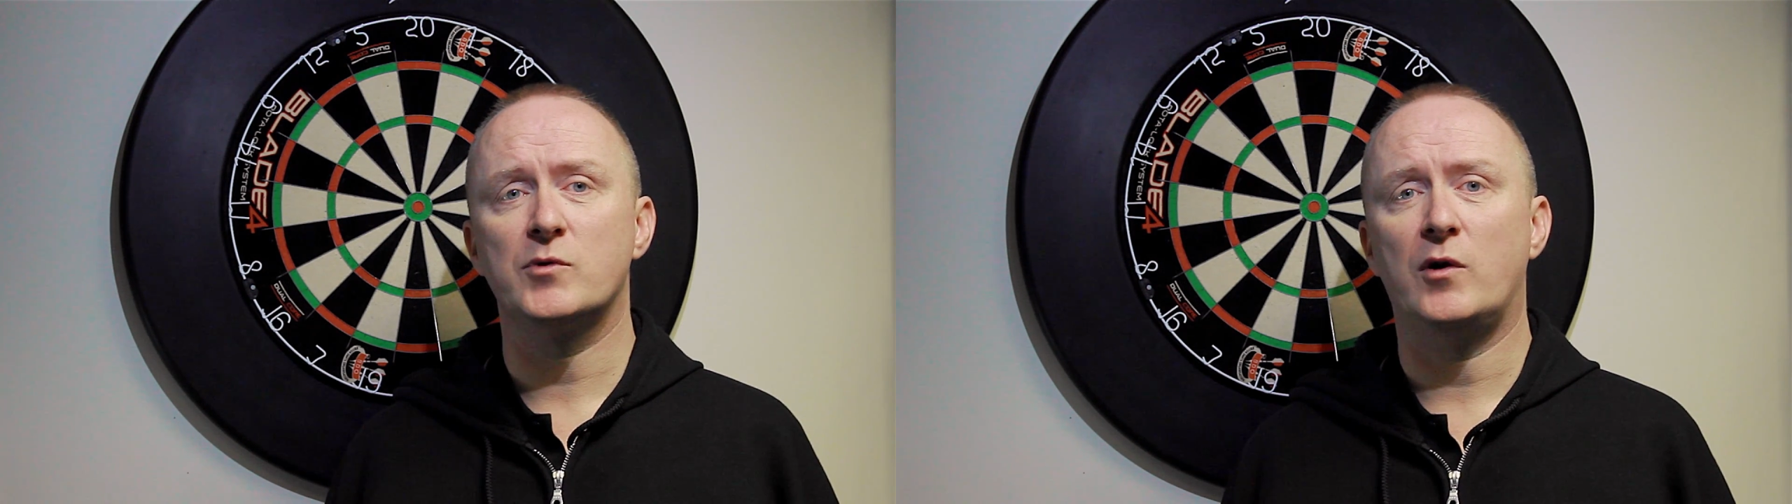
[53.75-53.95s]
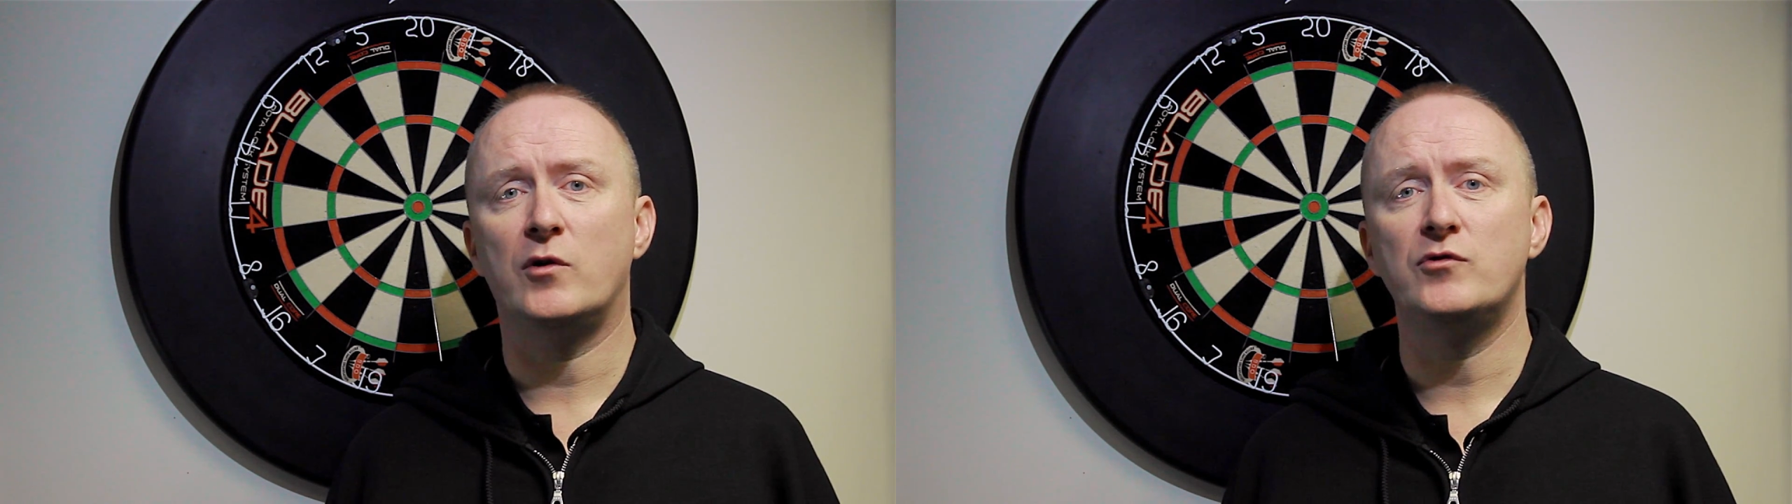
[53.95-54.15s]

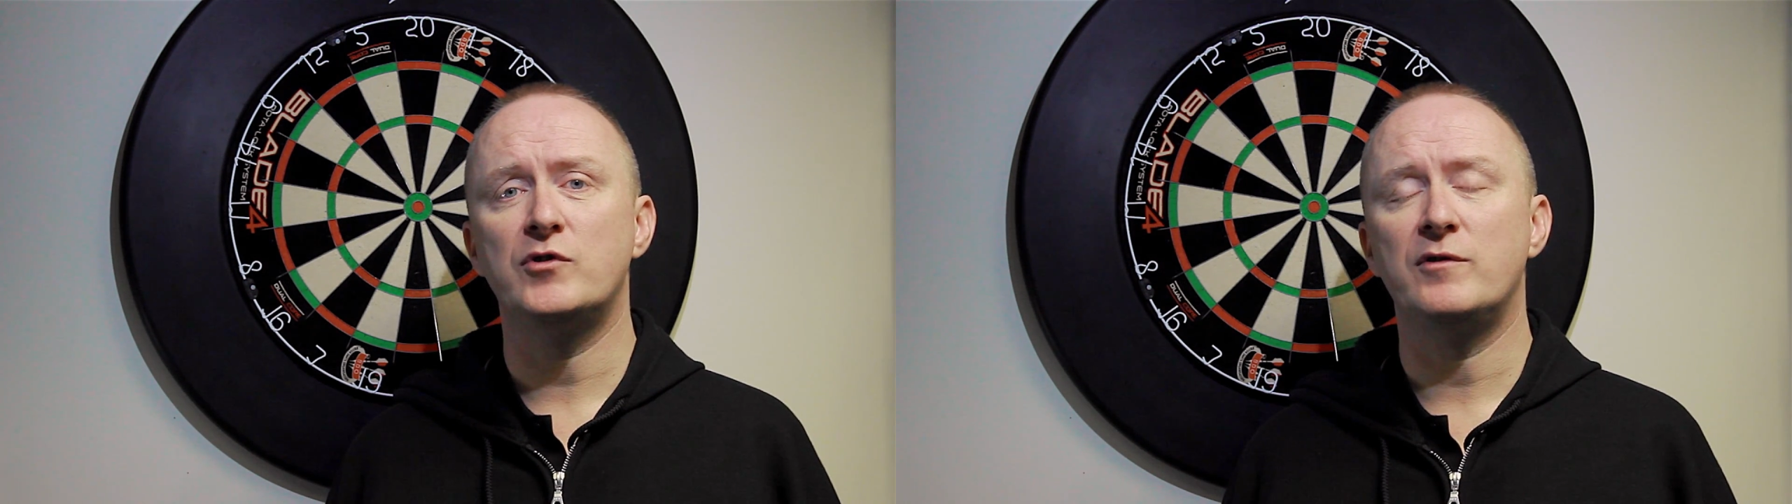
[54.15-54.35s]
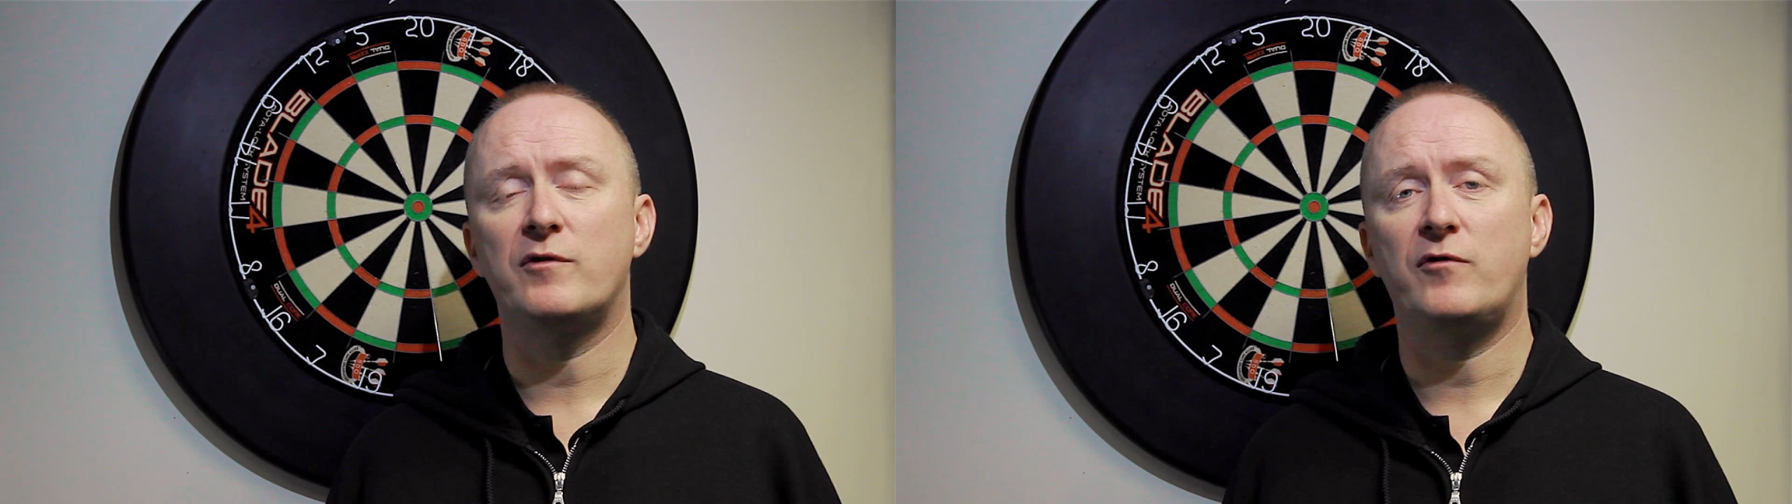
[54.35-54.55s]

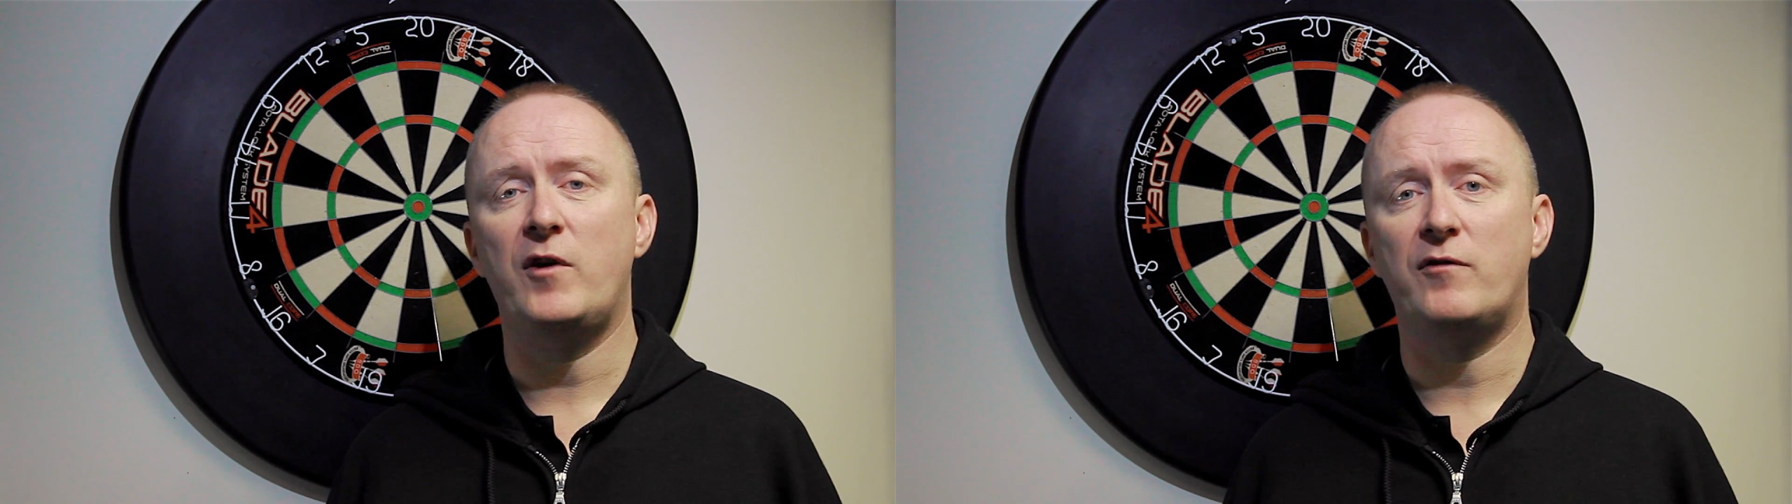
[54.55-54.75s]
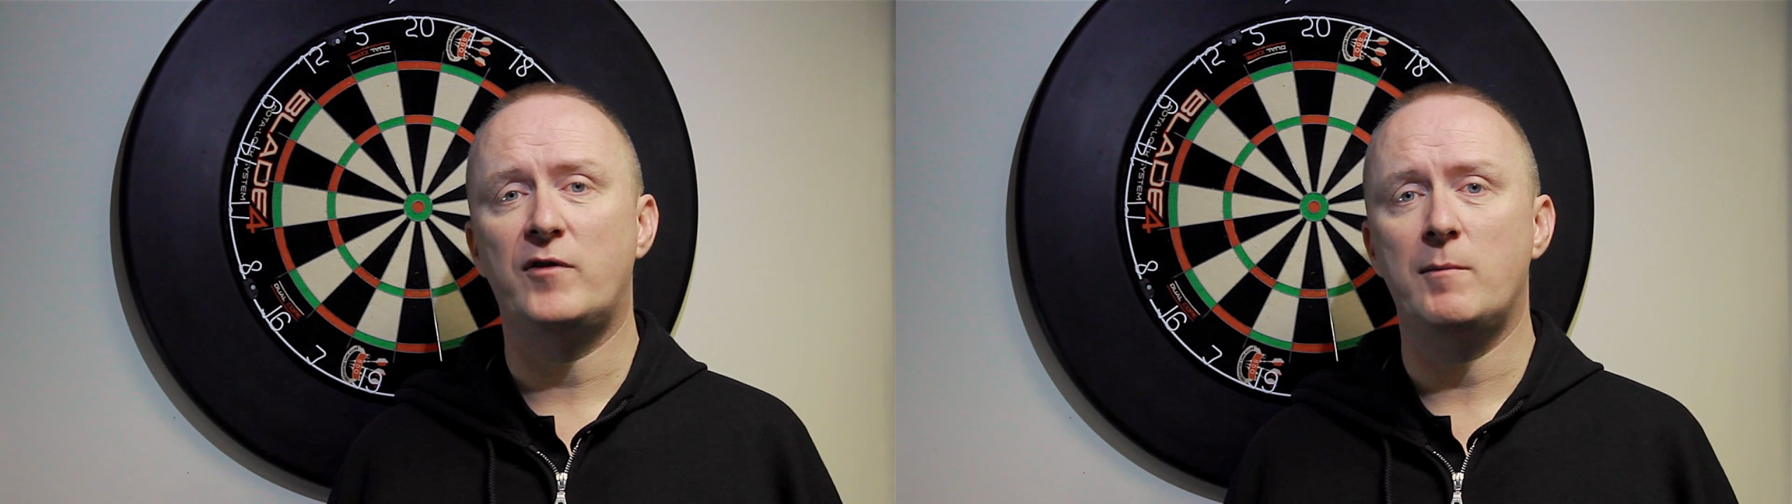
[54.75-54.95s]

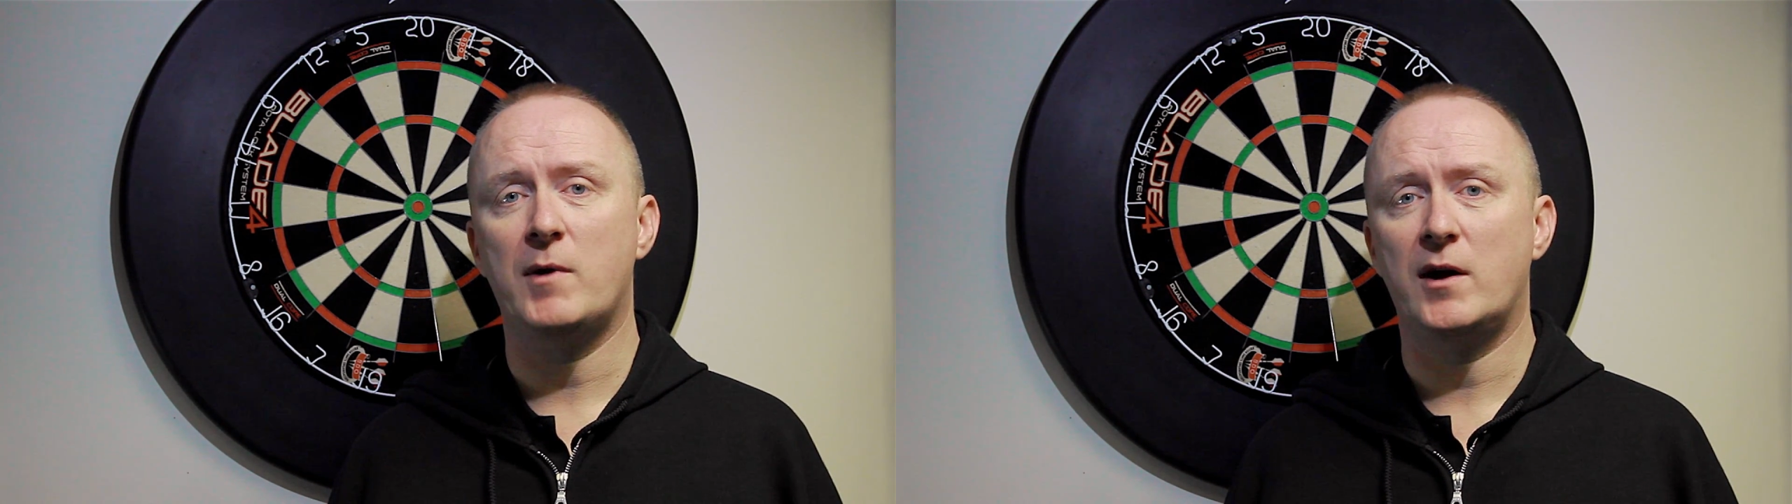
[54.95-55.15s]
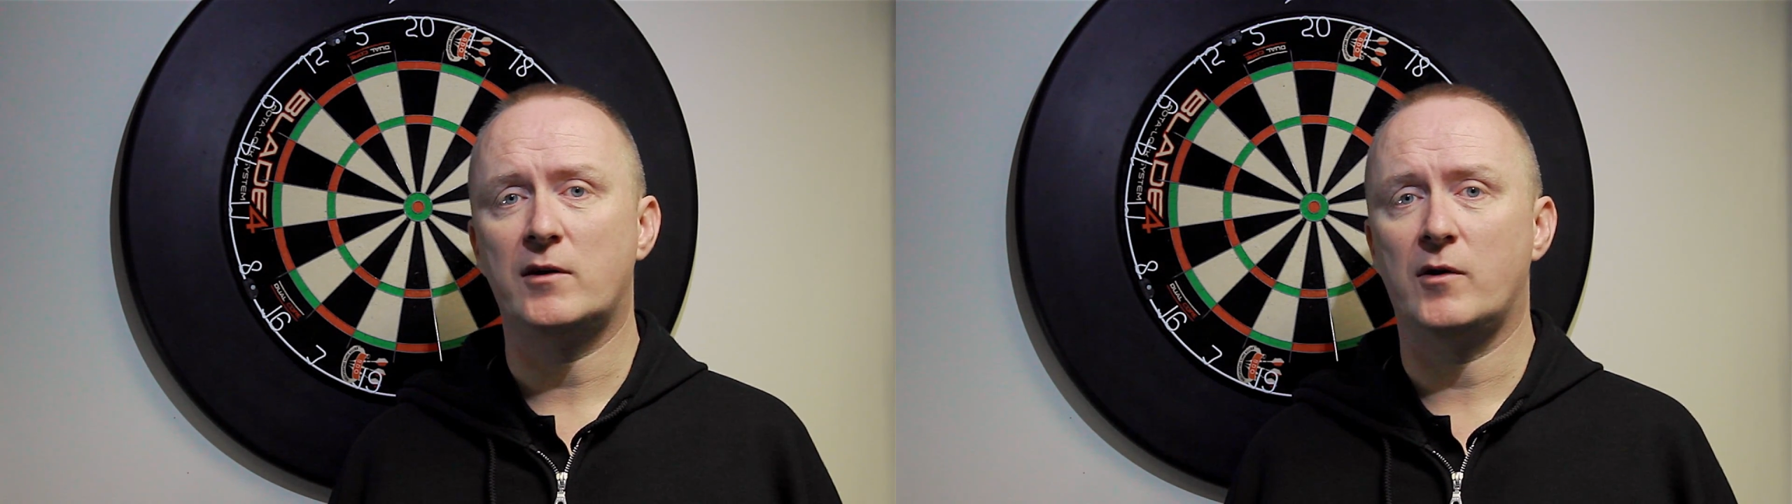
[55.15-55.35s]
150
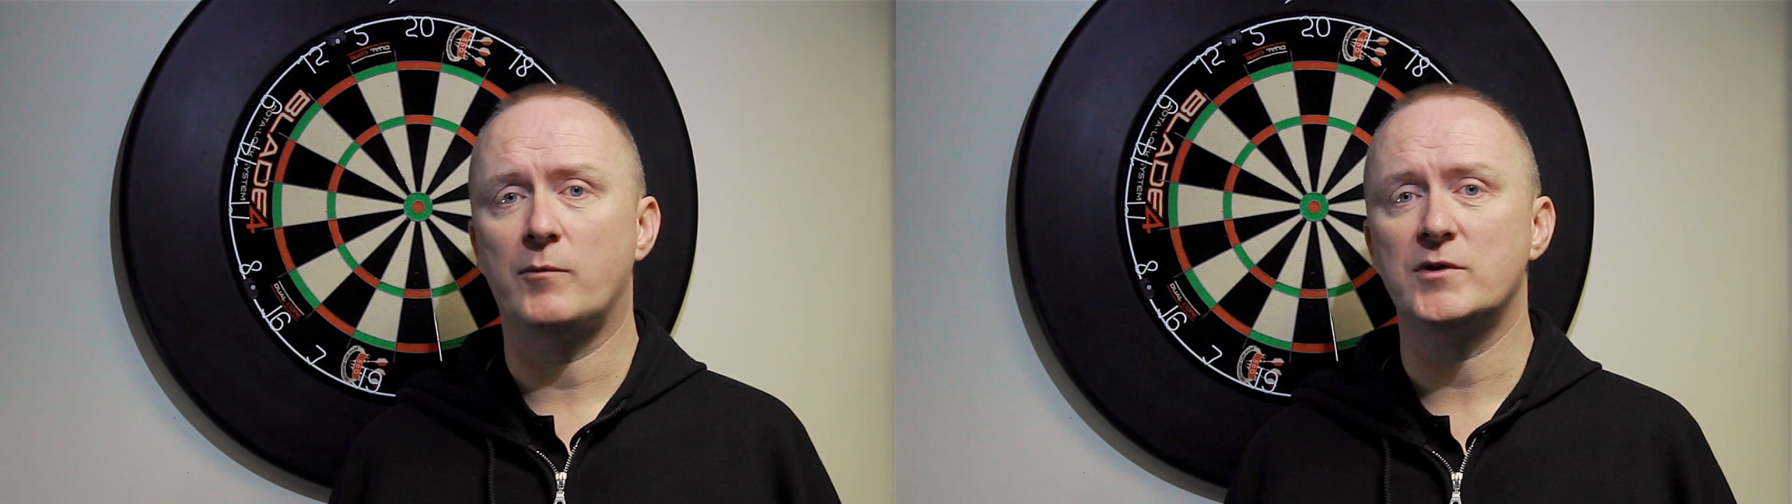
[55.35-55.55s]
micron,